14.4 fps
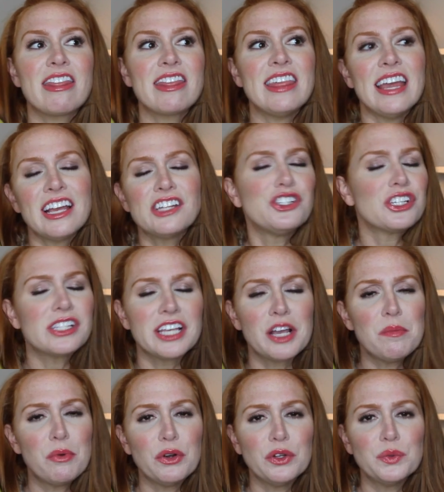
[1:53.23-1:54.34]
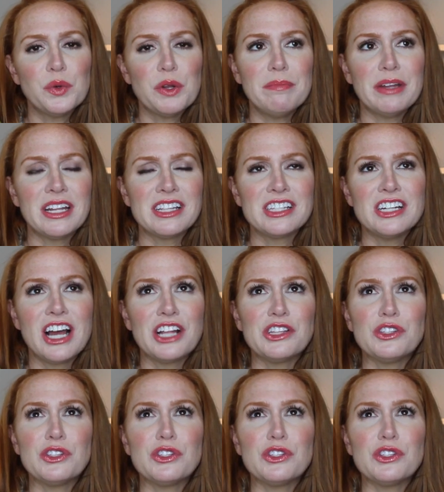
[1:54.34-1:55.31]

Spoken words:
thick, just like a boiled wood, but it's not